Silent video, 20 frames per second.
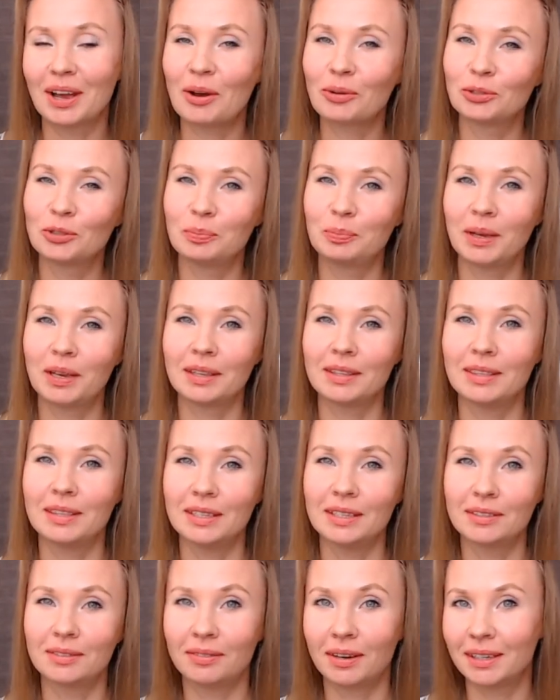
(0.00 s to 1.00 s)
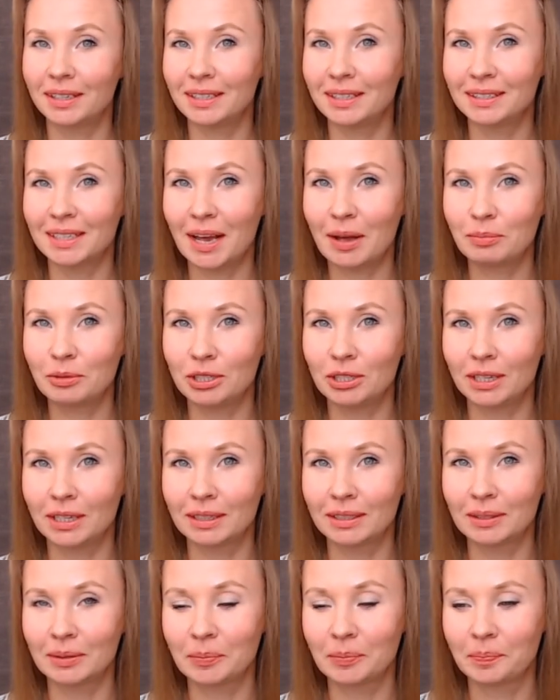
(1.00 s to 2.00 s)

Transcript: how to paint this funny subject